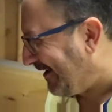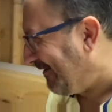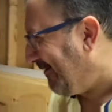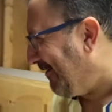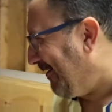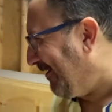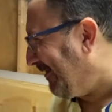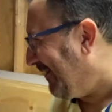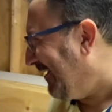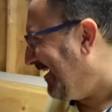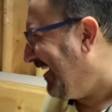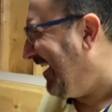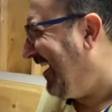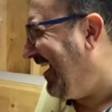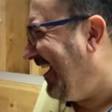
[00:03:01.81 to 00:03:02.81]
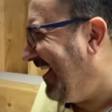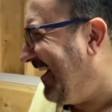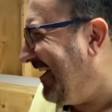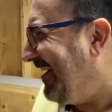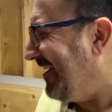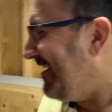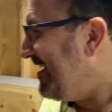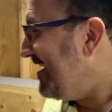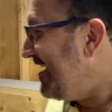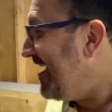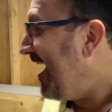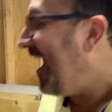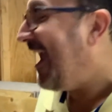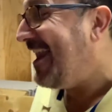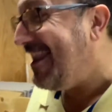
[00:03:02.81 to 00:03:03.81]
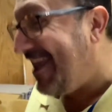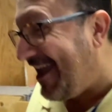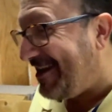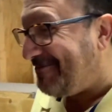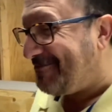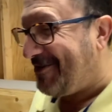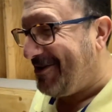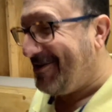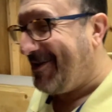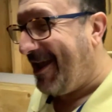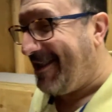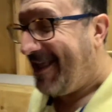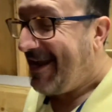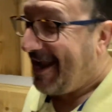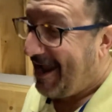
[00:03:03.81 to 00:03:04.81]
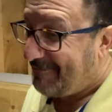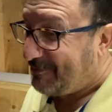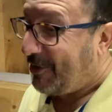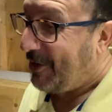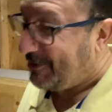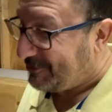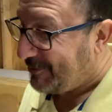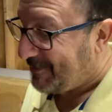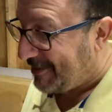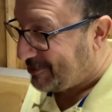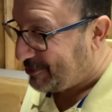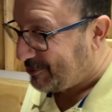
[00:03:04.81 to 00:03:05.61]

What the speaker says: it all. And then I have to also make